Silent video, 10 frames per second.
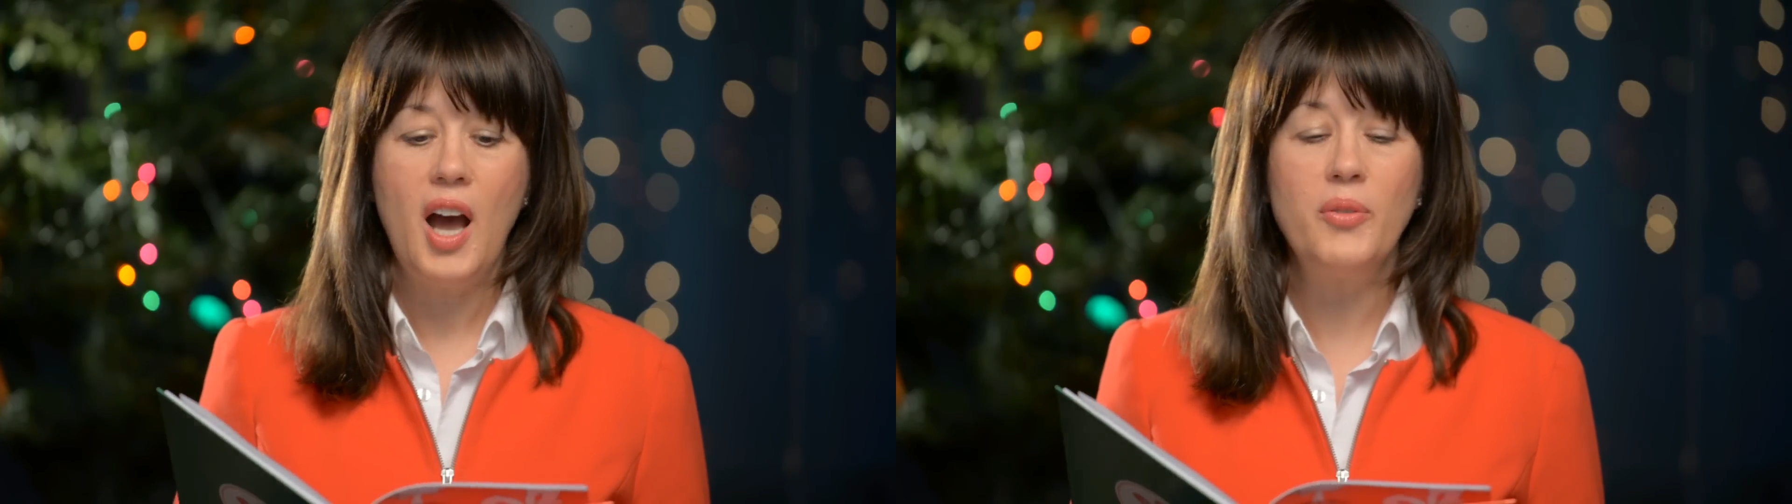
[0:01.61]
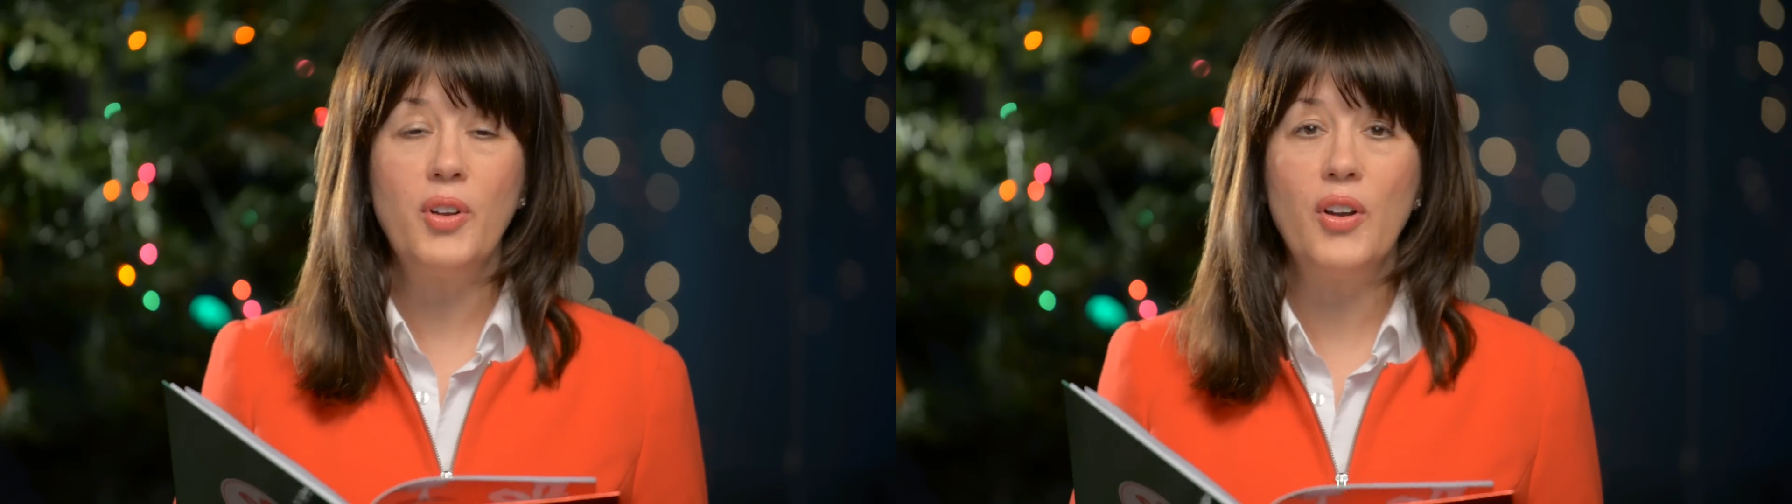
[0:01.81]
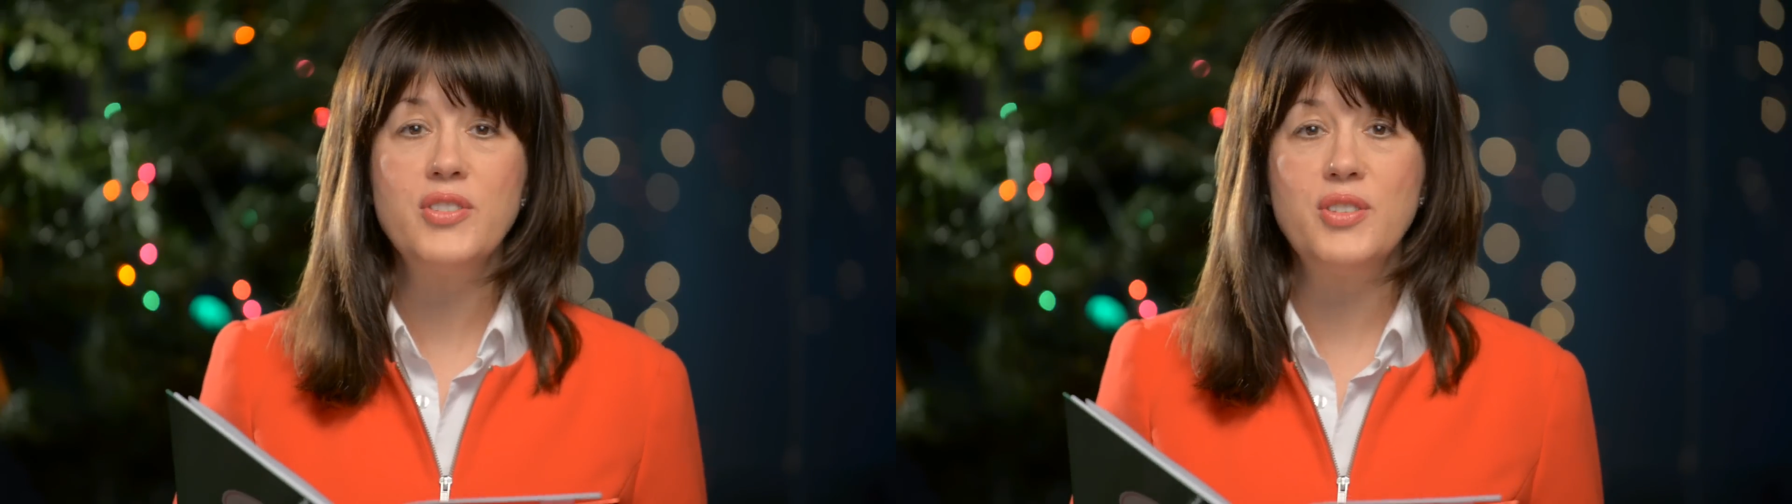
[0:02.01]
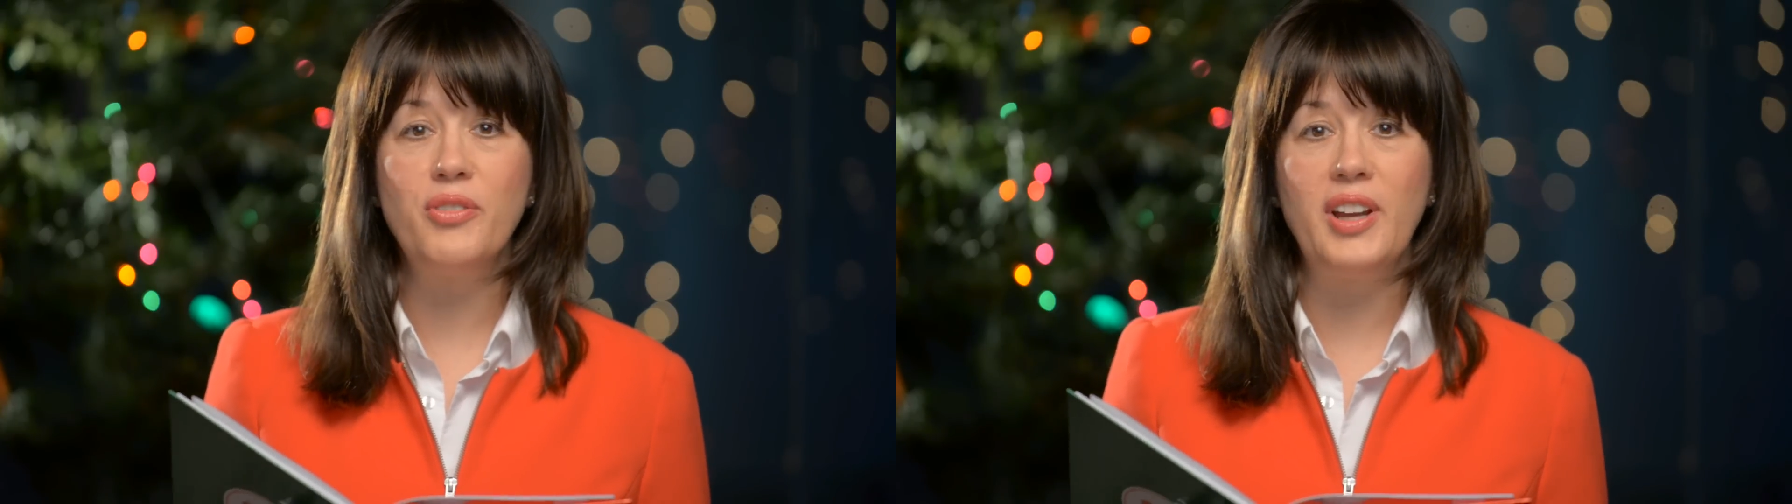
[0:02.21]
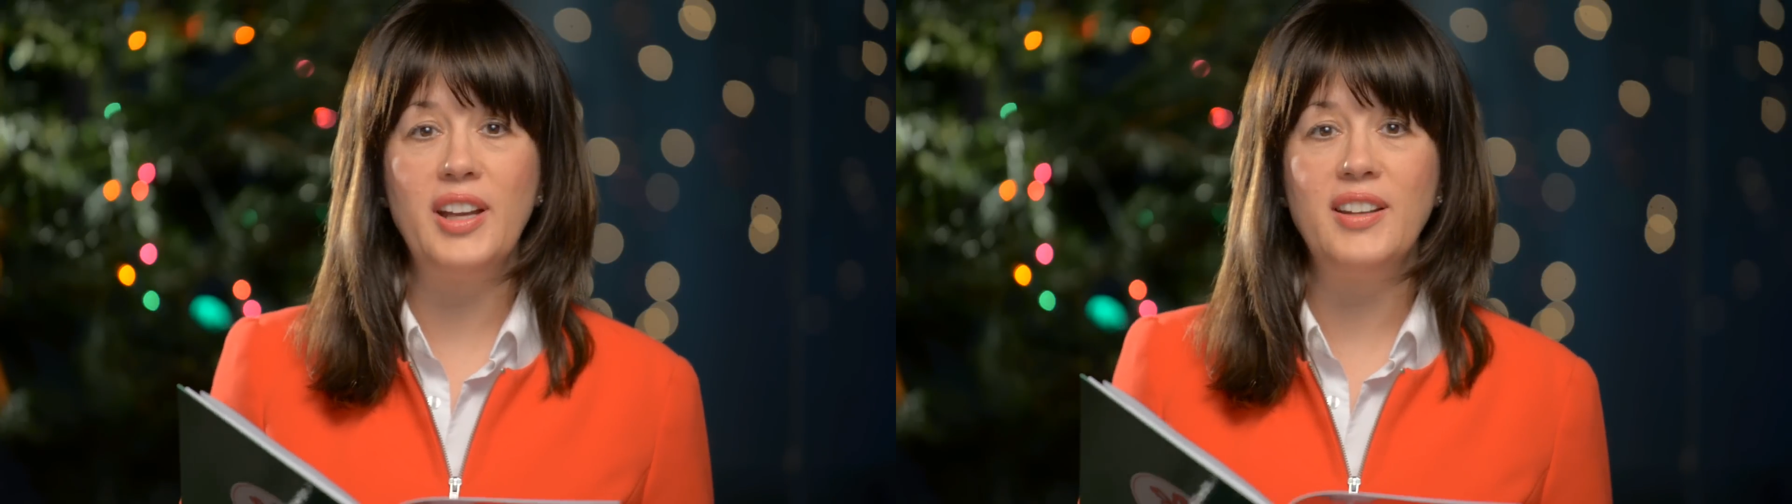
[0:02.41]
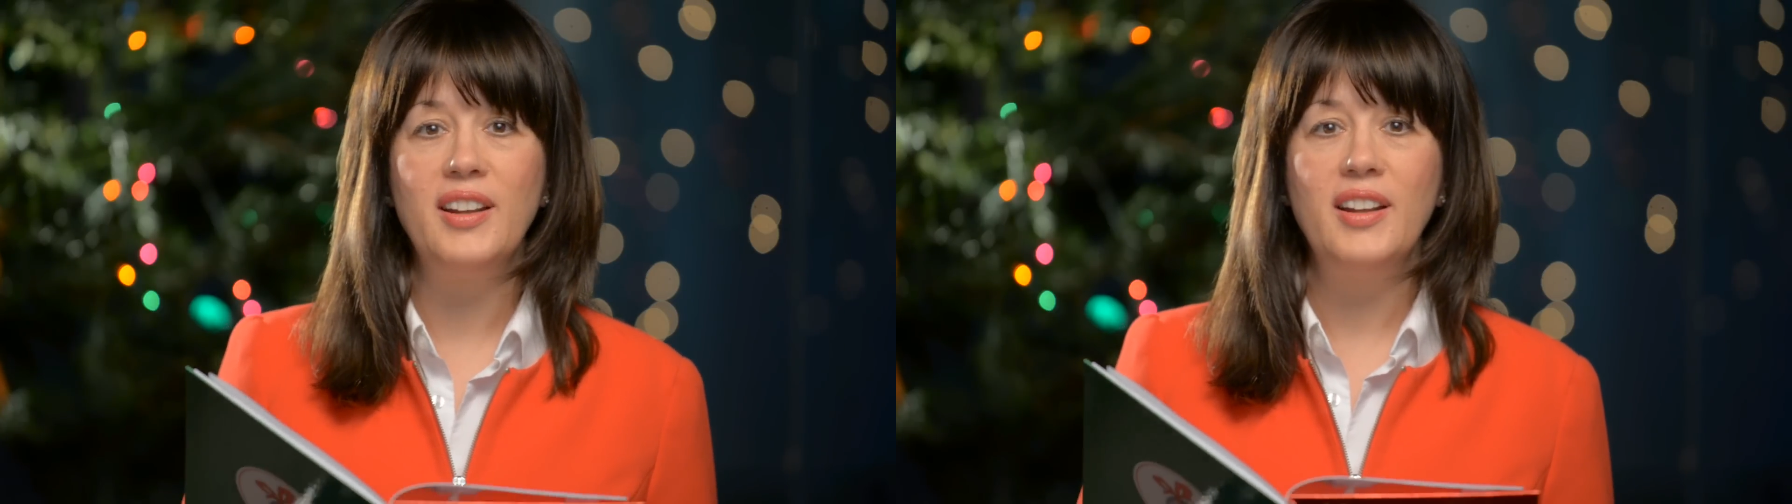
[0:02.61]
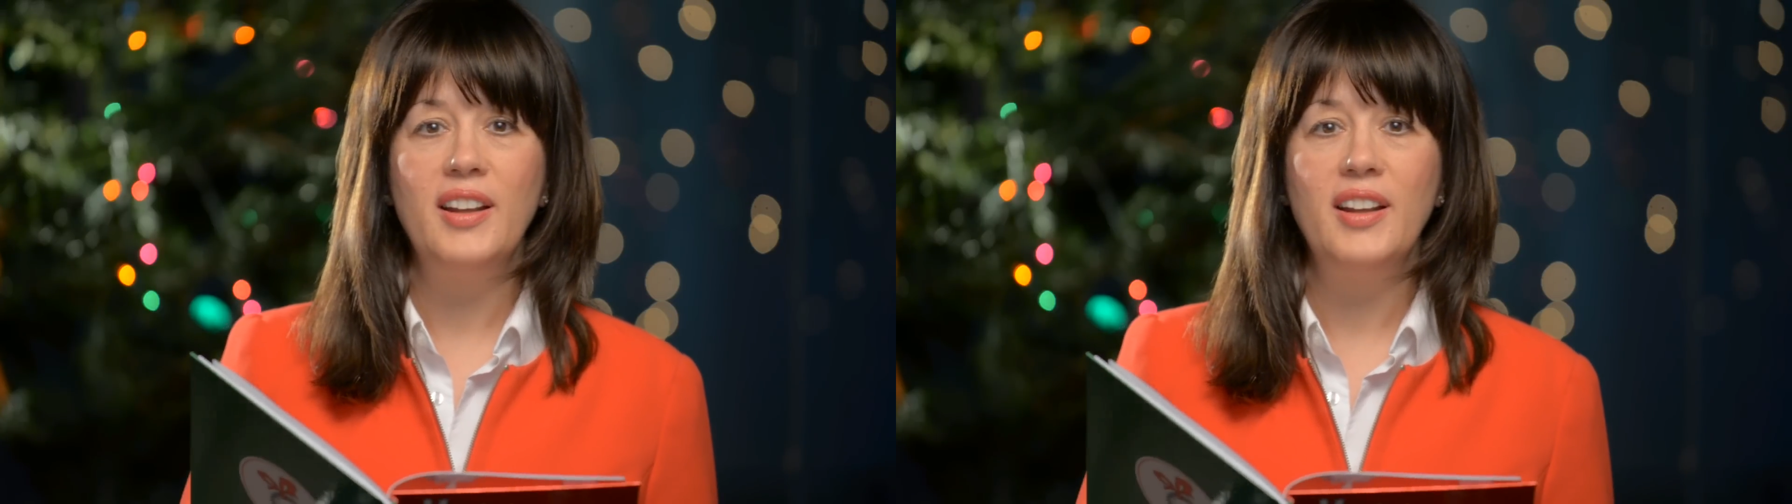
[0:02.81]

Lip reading: I'm going to read